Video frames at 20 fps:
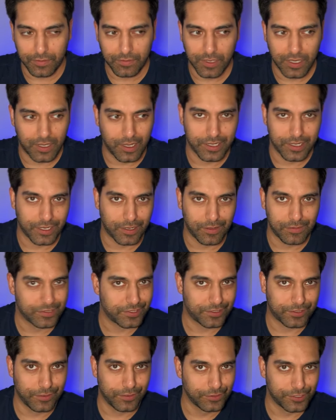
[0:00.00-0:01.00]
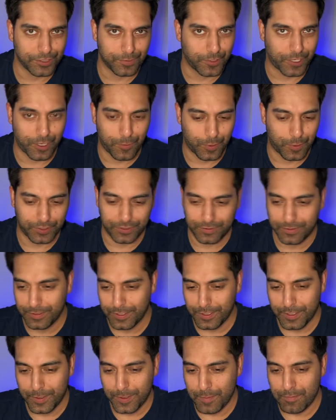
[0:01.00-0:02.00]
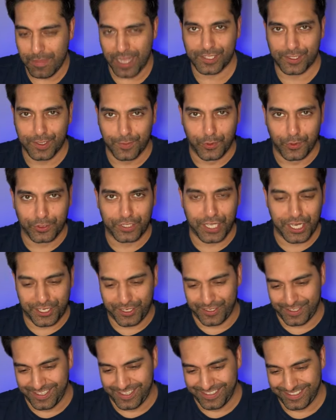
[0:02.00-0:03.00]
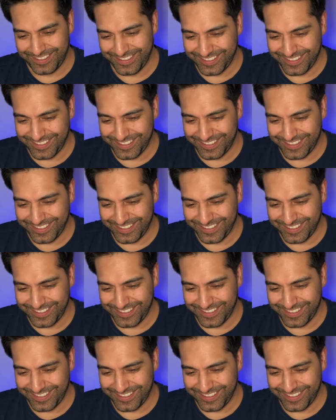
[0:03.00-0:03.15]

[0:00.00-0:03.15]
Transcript: I'm not hiding. I've just told you what I want. Mass deportations.